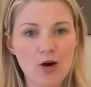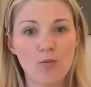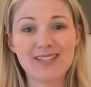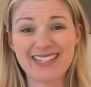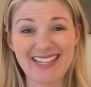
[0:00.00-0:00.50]

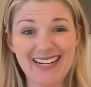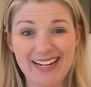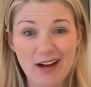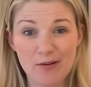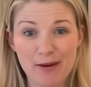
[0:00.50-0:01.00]
What's exciting
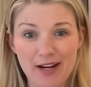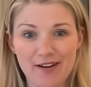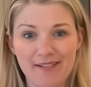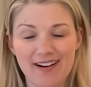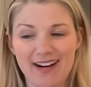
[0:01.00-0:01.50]
now in my
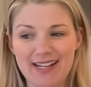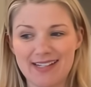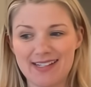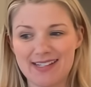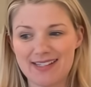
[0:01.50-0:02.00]
career
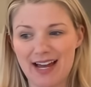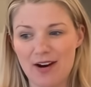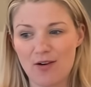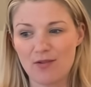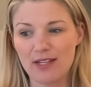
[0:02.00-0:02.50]
is
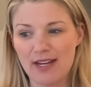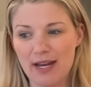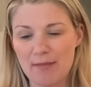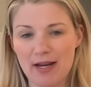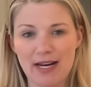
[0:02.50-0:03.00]
not only
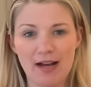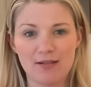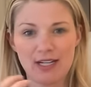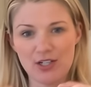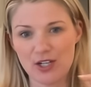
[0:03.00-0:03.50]
am I now
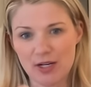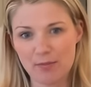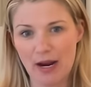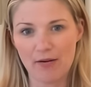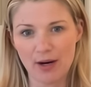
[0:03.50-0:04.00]
teaching and
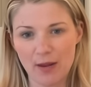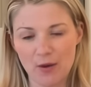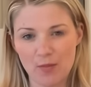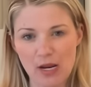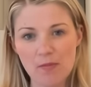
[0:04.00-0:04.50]
empowering
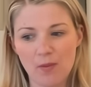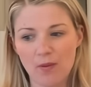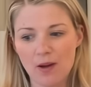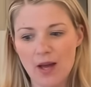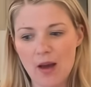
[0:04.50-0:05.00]
other people,